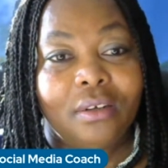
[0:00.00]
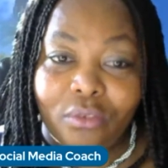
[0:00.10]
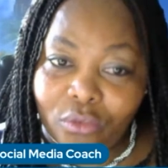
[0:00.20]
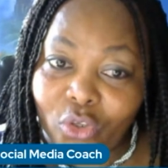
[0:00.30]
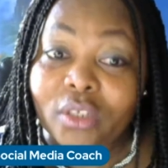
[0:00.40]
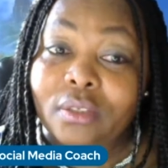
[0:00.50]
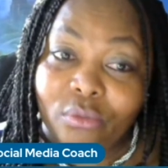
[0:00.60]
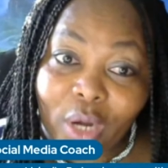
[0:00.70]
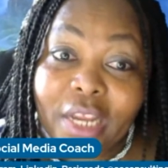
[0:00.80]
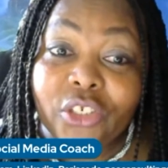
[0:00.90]
just
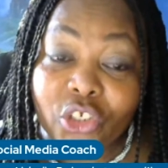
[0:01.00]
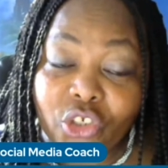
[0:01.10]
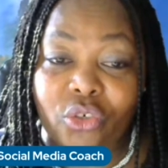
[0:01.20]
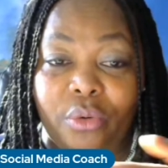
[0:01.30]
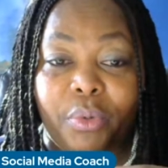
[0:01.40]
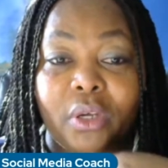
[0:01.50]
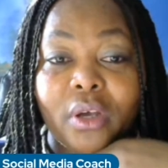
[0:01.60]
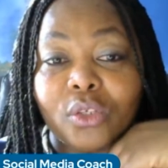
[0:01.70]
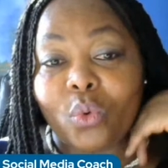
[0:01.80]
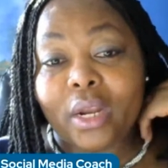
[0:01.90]
register,
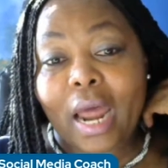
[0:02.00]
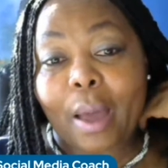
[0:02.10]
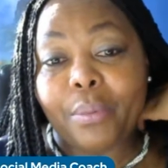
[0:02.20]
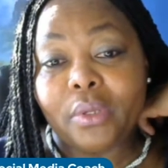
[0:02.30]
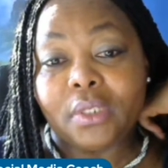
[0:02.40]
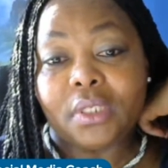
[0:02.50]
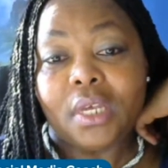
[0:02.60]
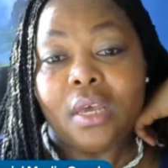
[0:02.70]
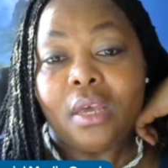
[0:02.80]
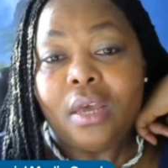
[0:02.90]
because what happens,
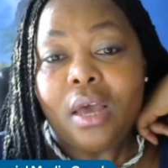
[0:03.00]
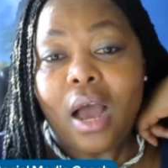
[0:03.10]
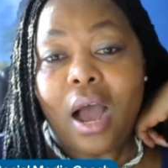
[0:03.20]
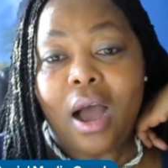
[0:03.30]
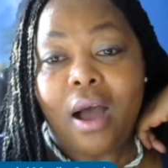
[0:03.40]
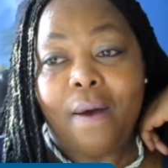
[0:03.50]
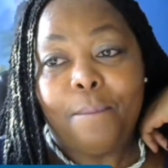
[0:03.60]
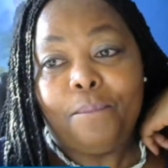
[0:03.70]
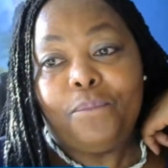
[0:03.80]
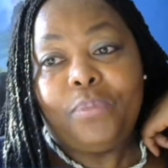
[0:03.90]

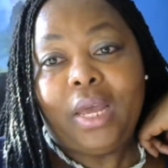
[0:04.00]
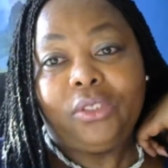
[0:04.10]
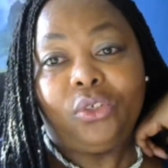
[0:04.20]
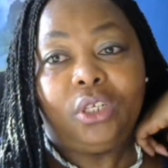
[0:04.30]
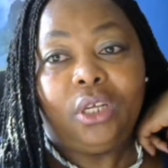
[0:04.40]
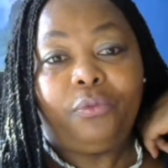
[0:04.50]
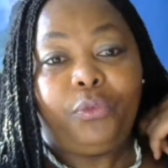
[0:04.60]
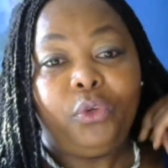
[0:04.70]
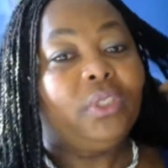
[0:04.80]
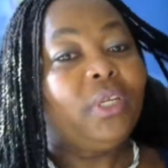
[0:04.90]
actually a
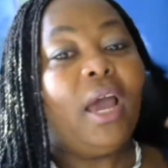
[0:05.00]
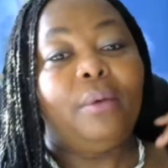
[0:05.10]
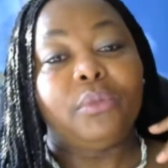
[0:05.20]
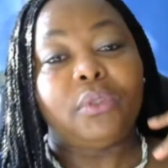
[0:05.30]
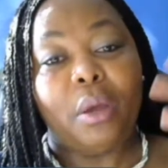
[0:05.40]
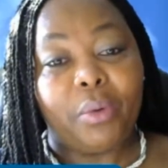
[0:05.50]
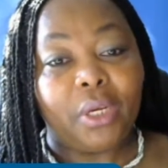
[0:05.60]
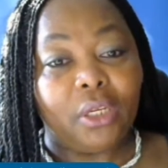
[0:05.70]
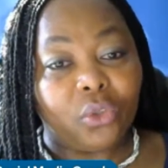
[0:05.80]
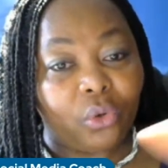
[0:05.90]
few times
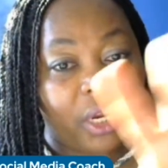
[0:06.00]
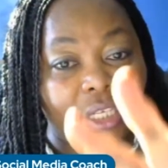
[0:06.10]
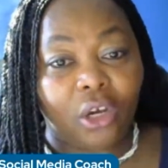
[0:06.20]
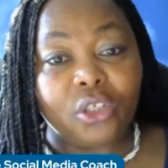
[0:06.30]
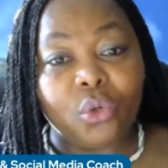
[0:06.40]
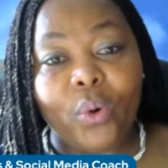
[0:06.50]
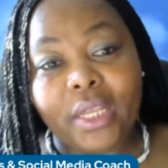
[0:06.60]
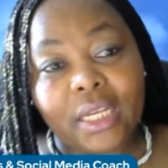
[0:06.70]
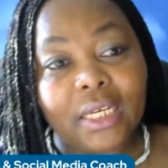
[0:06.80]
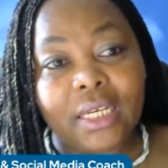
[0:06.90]
somebody's already on the
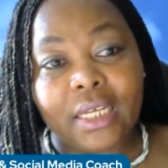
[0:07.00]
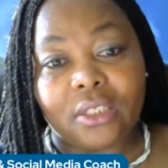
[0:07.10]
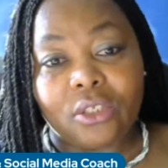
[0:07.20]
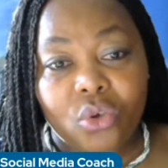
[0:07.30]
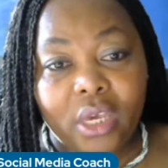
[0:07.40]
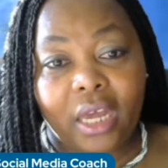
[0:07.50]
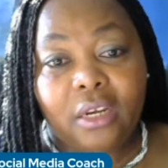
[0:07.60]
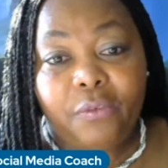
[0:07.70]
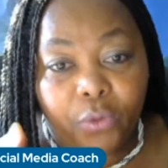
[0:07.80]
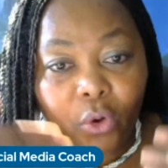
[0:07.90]
waiting list.
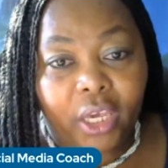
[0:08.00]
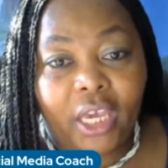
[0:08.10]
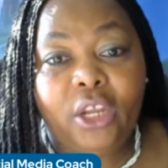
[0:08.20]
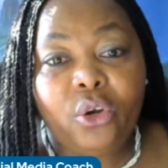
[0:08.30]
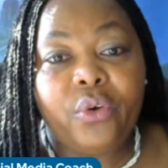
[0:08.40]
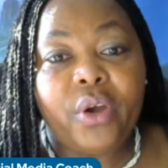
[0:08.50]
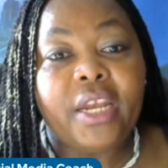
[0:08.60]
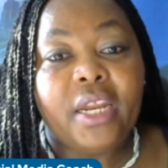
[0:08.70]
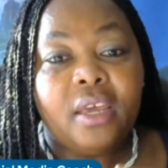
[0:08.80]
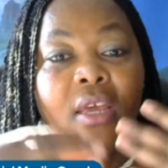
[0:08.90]
If you're in
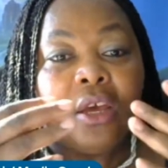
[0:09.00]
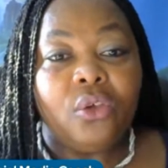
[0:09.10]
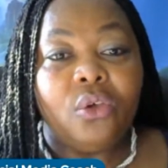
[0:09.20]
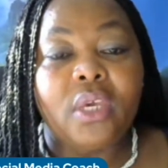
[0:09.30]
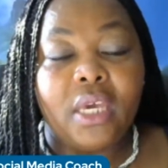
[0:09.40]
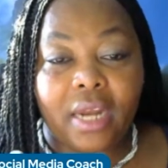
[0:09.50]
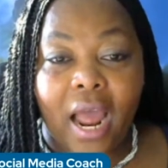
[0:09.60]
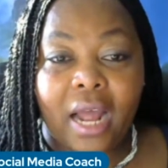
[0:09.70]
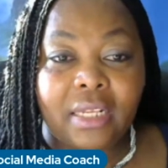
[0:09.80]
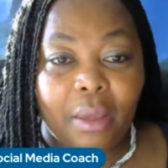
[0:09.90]
already, you can
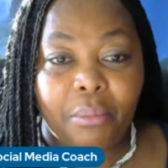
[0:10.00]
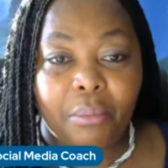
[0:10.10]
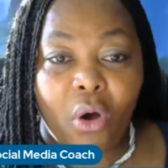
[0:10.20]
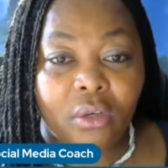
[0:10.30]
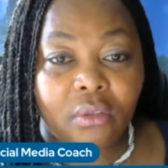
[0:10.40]
add them on.